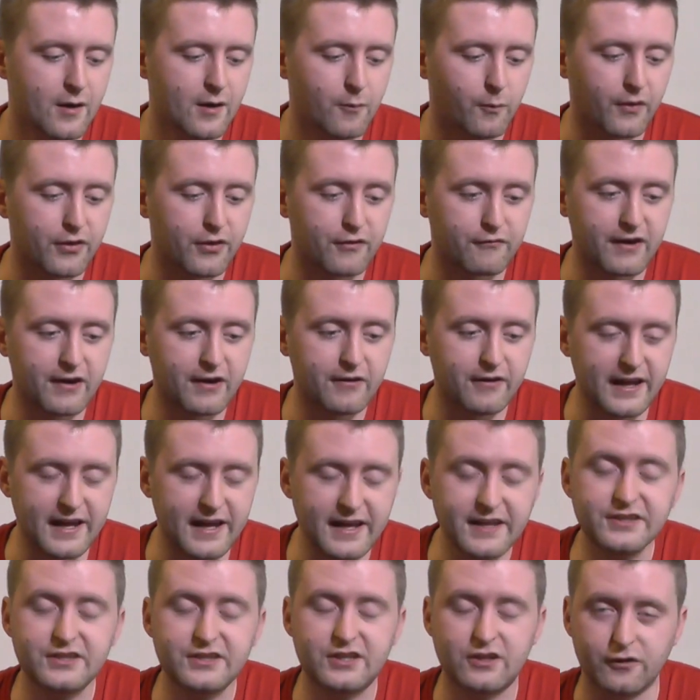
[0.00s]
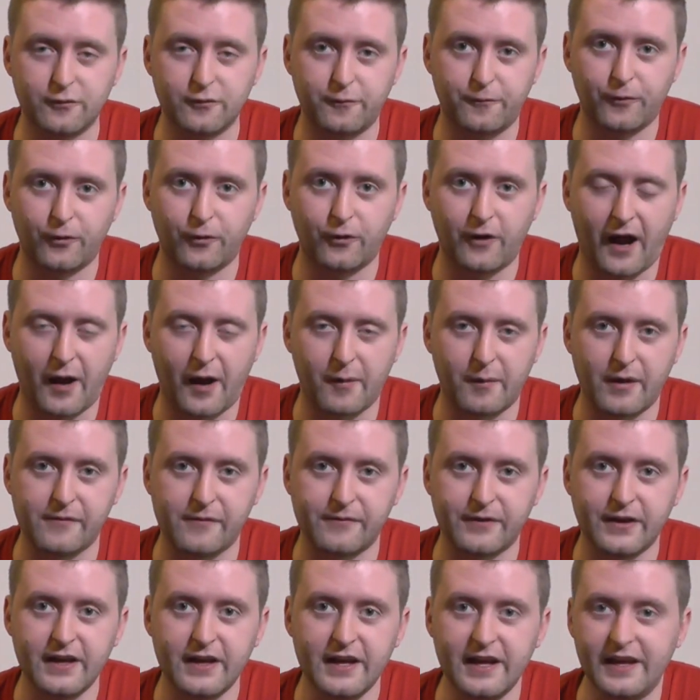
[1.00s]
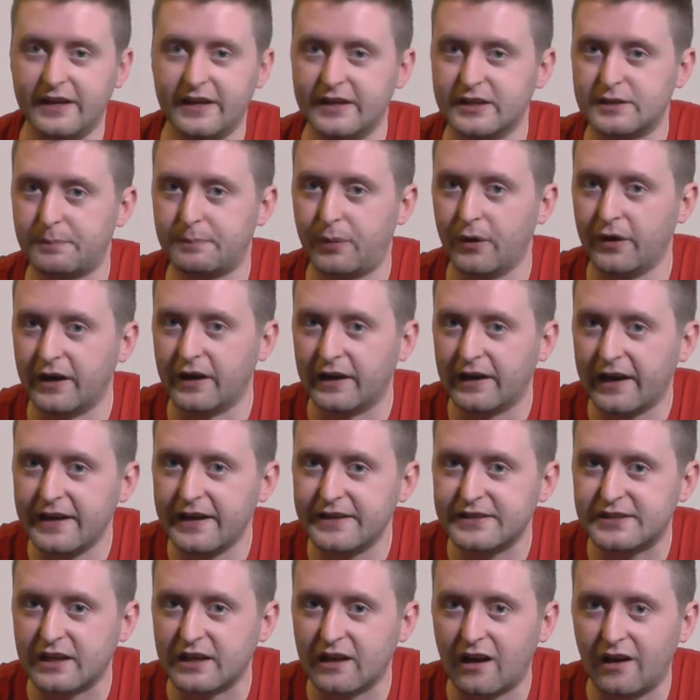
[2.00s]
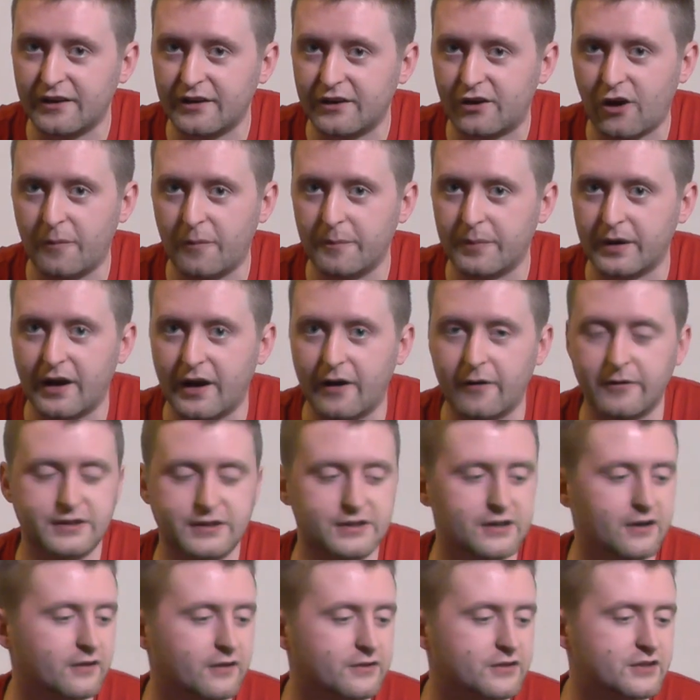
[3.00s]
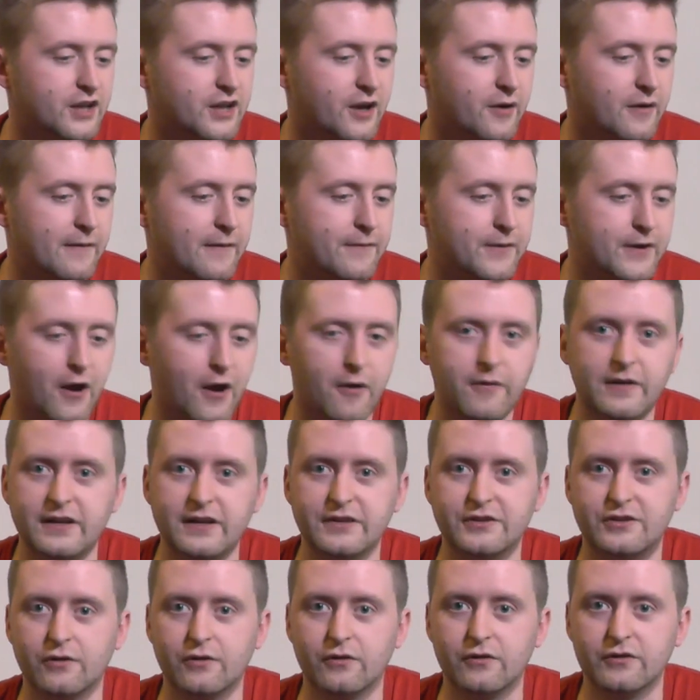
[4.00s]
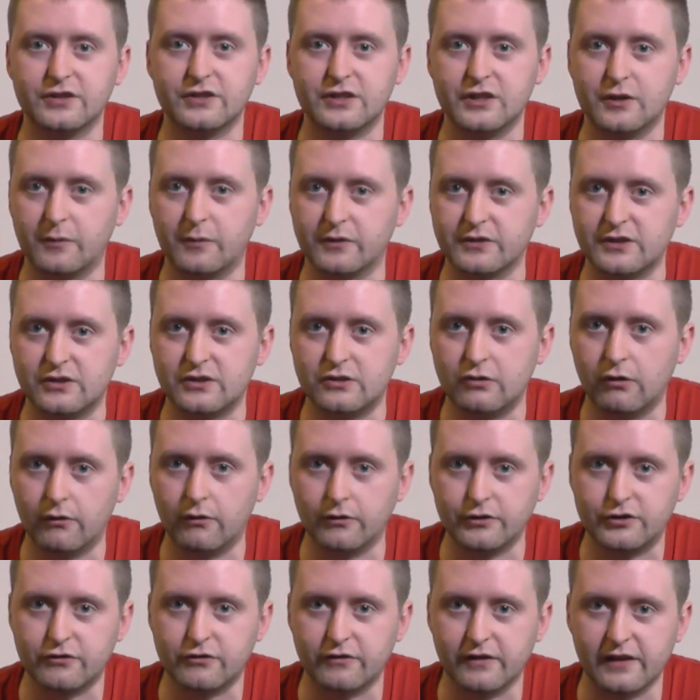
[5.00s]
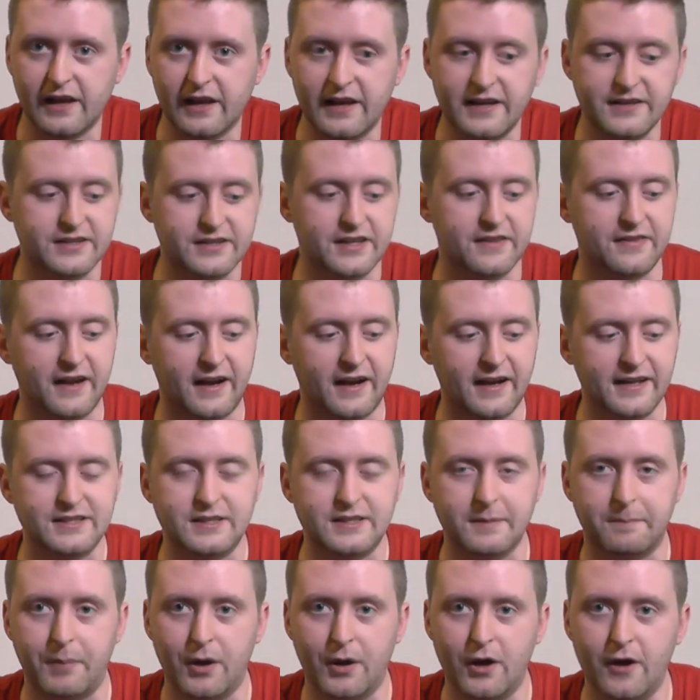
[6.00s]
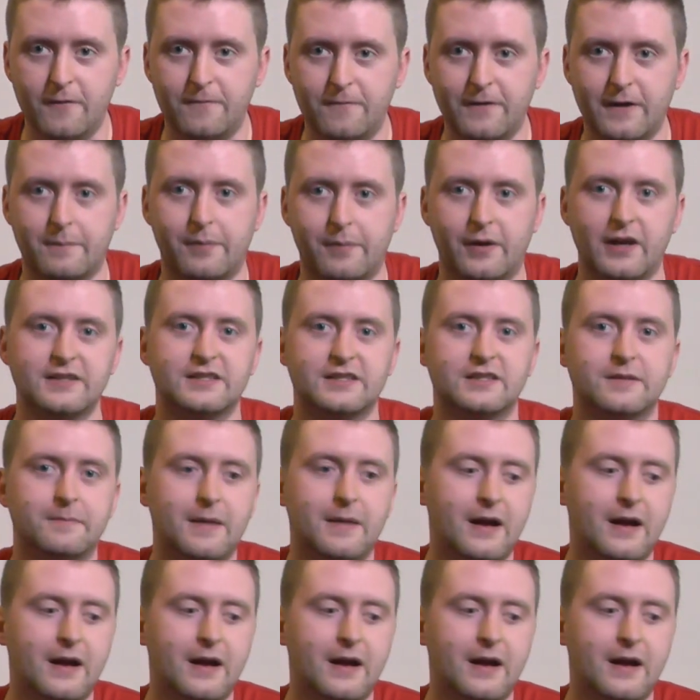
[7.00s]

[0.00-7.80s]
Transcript: What the rail is good for, however, is putting a laser light combination on. So if you're going indoors and you want a torch or a laser, that is the perfect place to